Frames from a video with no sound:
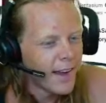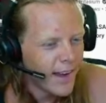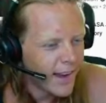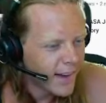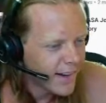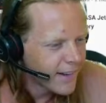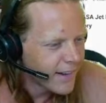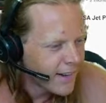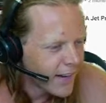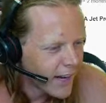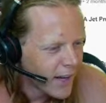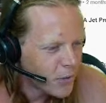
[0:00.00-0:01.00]
And
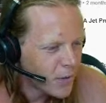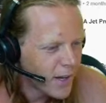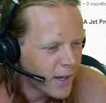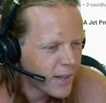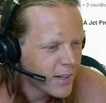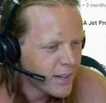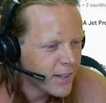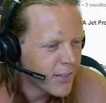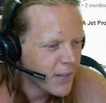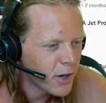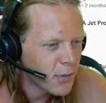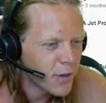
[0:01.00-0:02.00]
last but not least, I
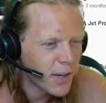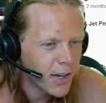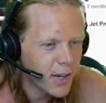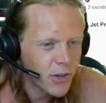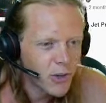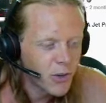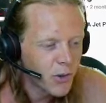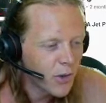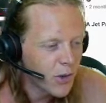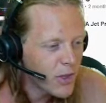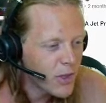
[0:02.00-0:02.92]
thought it'd be kind of cool.